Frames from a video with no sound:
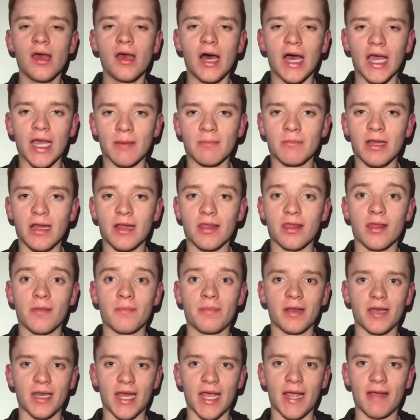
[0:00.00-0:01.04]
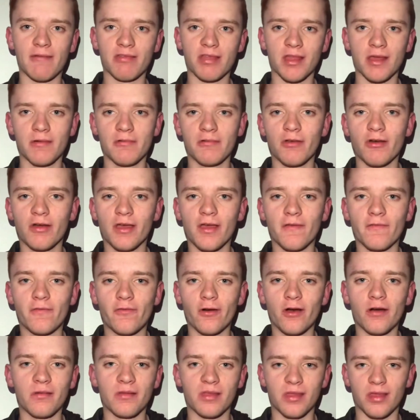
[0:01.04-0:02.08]
I am led to believe, so looking
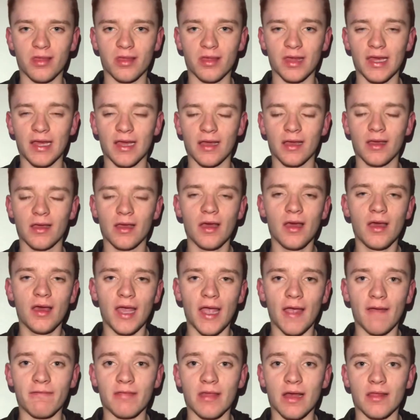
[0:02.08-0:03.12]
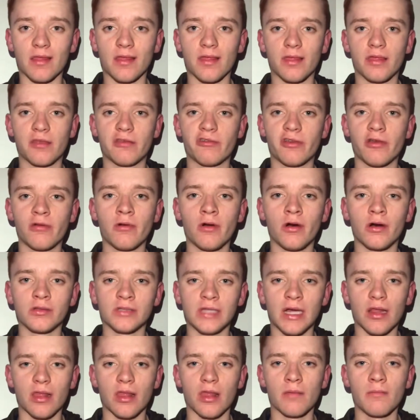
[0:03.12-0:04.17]
forward to seeing if that is true or
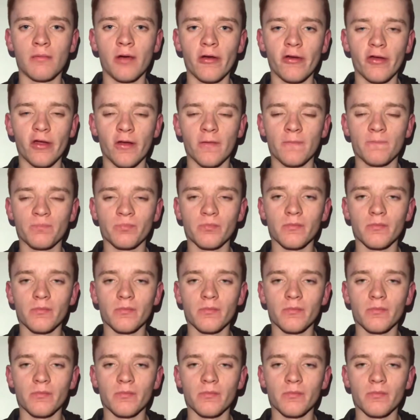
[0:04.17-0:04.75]
not tomorrow.